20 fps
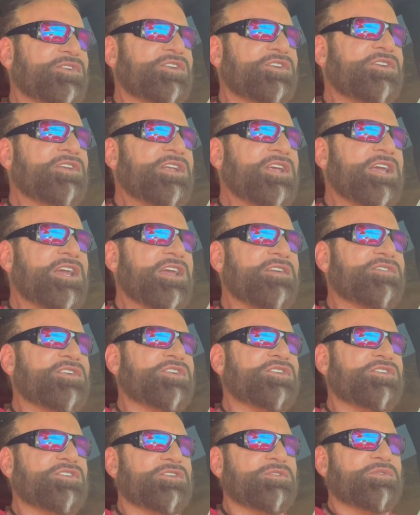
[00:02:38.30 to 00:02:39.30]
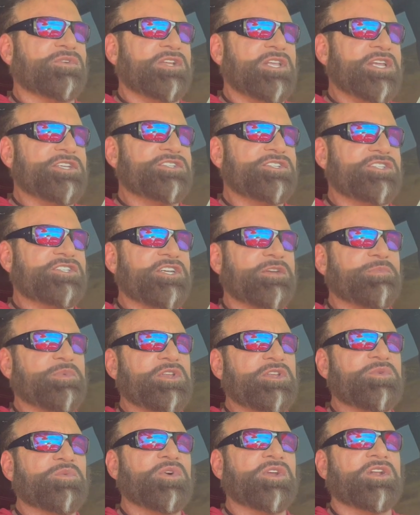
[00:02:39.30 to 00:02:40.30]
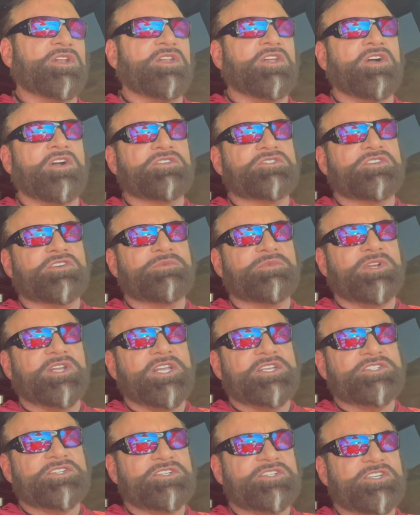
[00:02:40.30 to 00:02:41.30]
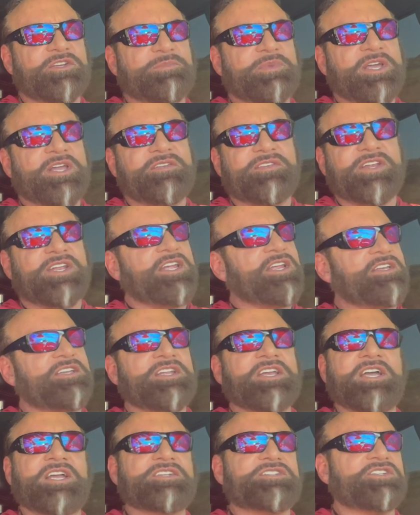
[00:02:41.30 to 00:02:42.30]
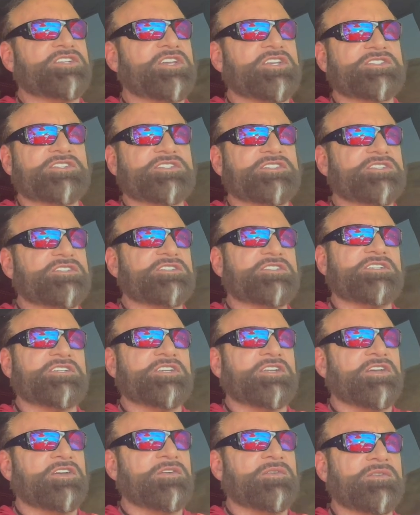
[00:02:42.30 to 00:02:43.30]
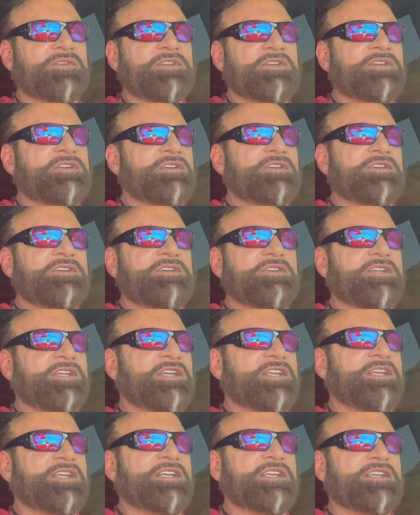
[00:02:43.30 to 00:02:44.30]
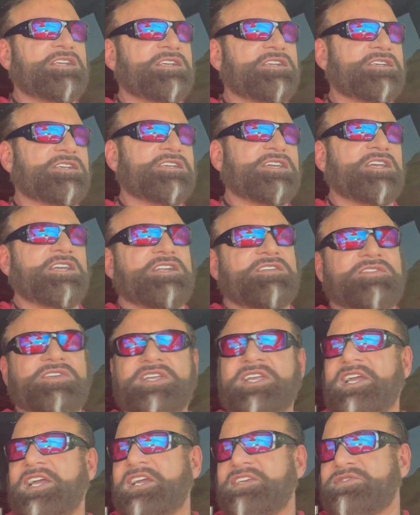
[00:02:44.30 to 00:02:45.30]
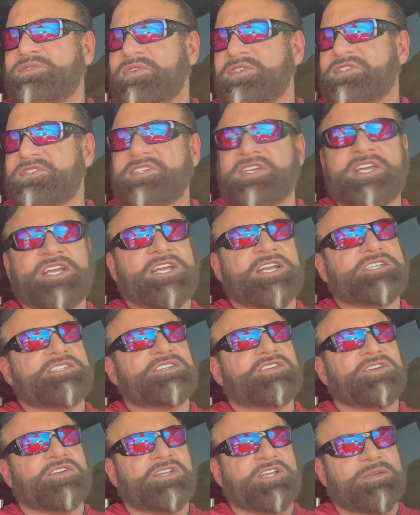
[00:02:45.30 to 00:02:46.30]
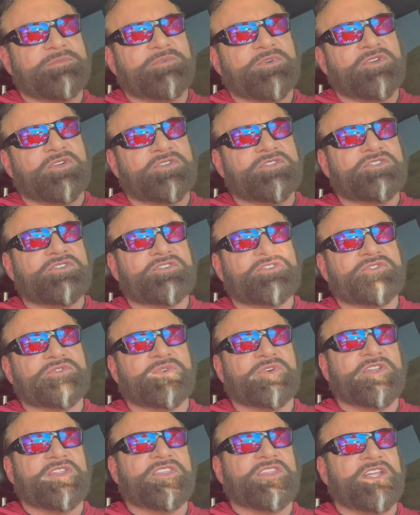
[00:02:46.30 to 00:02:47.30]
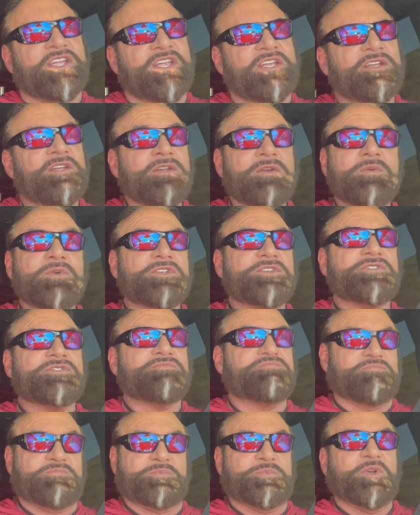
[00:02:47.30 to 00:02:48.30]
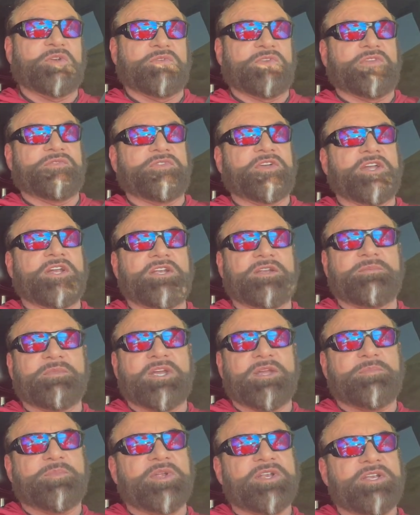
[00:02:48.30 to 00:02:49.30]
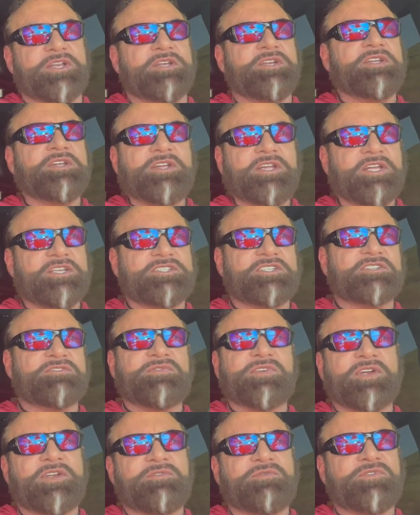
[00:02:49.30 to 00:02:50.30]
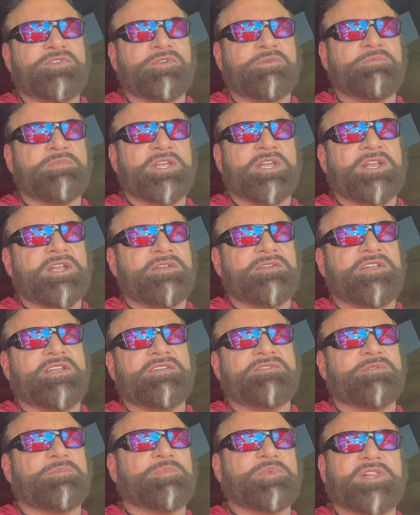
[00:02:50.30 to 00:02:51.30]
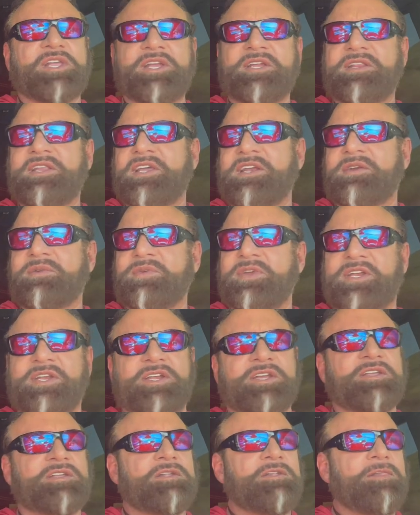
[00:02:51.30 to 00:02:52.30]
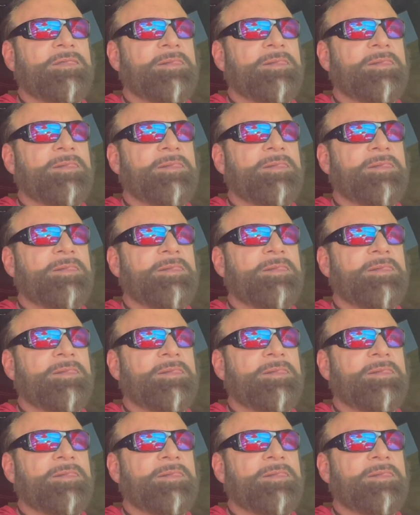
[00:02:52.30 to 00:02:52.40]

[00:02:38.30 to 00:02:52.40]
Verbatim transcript: you're going to have a good relationship and you want a long-term relationship out of it and not just, you know, a kind of a casual sex, hookup culture sort of thing, which perfectly fine in my opinion. It's just very few men even play in that arena.